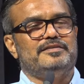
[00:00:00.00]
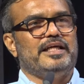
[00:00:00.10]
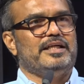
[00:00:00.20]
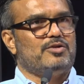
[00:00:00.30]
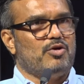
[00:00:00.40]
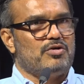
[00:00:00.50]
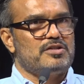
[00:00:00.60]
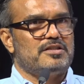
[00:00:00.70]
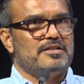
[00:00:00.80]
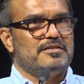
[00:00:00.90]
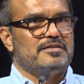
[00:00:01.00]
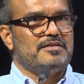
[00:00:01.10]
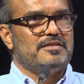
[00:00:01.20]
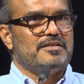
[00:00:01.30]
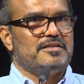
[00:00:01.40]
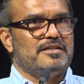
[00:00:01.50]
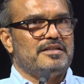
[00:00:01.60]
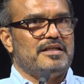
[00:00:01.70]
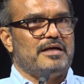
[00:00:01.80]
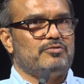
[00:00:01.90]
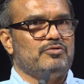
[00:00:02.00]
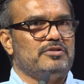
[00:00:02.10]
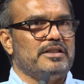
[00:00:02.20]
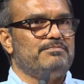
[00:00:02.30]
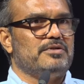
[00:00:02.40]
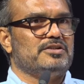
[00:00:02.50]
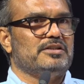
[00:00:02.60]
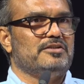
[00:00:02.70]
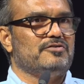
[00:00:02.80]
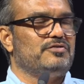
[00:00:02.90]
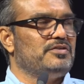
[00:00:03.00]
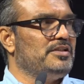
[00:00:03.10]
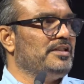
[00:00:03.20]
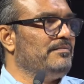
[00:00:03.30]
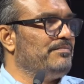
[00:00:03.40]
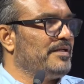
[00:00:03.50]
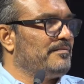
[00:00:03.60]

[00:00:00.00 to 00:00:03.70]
take loans up to 3% of GDP,